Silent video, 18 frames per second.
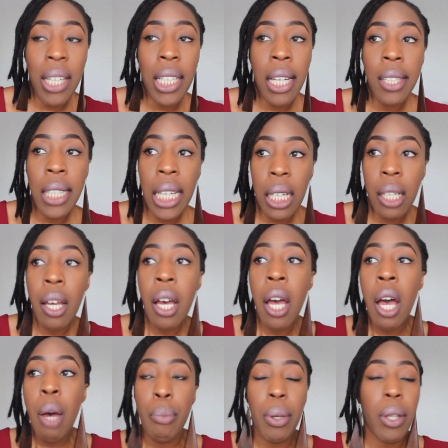And I think
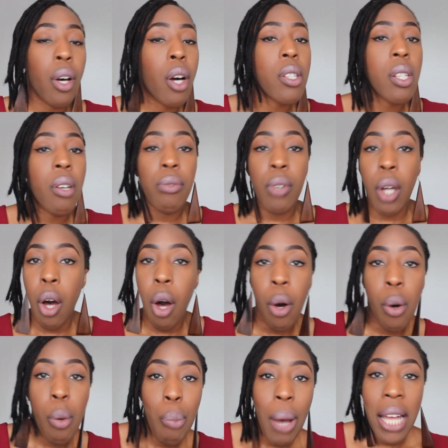because of the
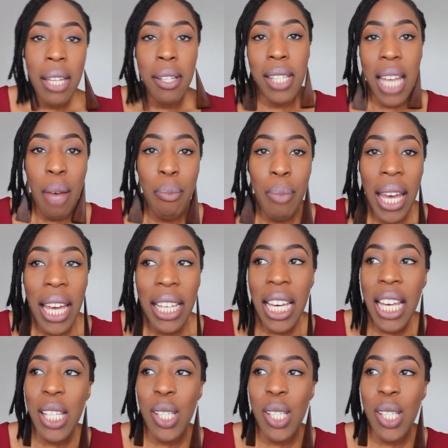whole pandemic,